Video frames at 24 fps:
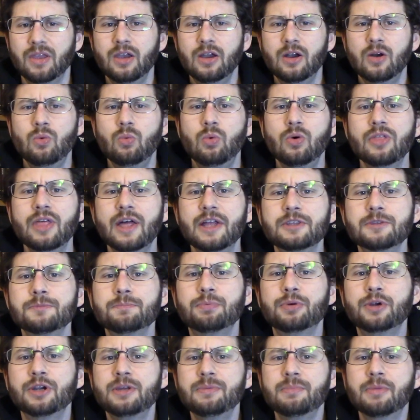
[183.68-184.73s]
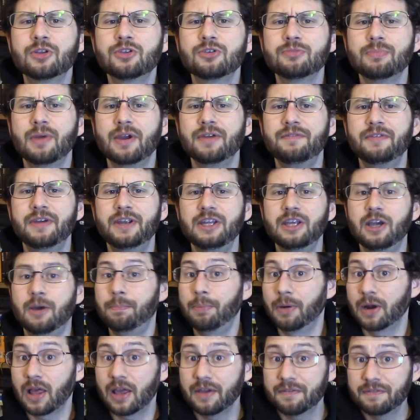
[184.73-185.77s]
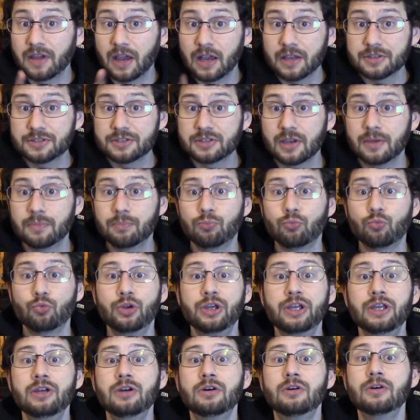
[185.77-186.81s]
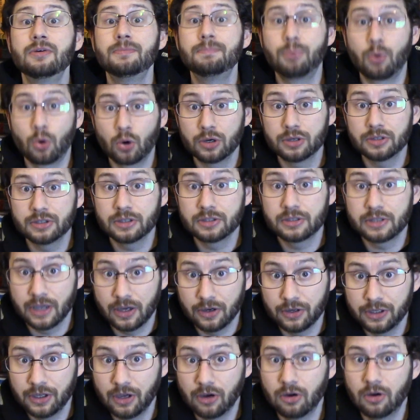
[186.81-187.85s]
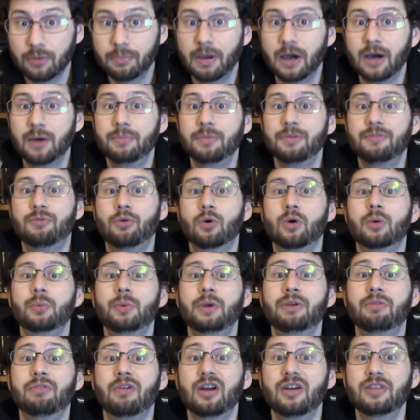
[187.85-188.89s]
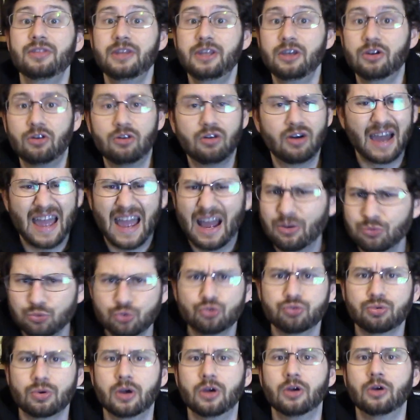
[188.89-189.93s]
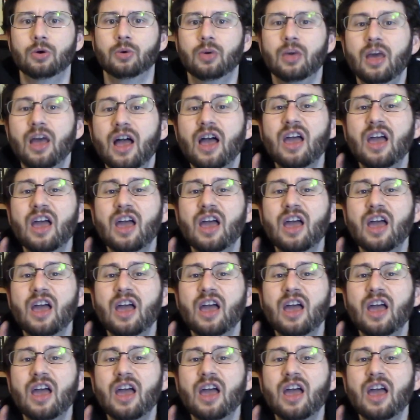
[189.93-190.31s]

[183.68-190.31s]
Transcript: Well, that's pretty much my video, but I've got something real important to tell y'all about before we run the old outro.